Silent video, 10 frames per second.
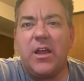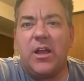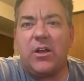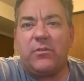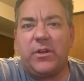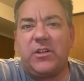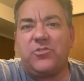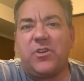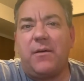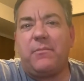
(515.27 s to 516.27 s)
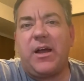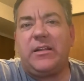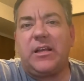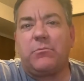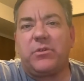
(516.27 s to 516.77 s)
written and drawn by
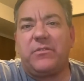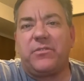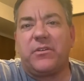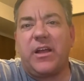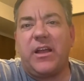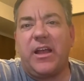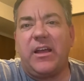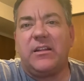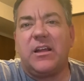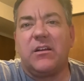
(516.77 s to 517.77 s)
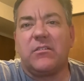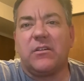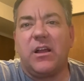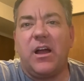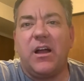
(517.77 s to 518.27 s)
Dick Briefer and
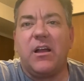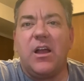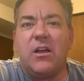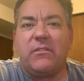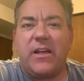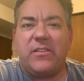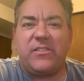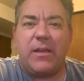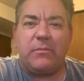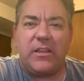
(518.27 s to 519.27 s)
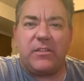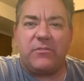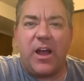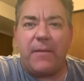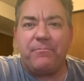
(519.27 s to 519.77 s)
uh, ran the same length of
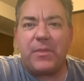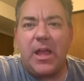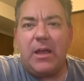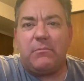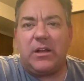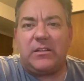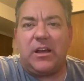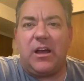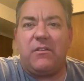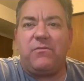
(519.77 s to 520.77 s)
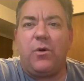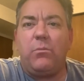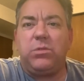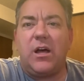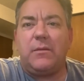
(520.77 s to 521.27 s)
time. But uh, full
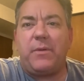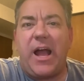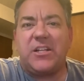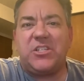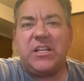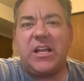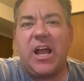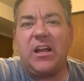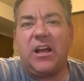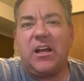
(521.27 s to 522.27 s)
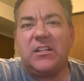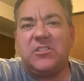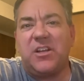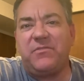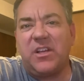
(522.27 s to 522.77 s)
blood Apache uh,
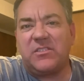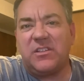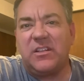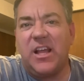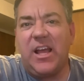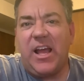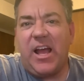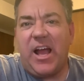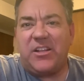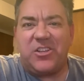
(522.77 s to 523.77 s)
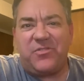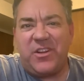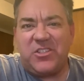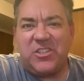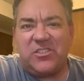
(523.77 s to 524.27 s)
Jeff Dixon had just
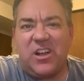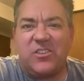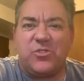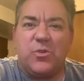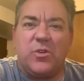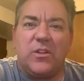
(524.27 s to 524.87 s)
finished his law school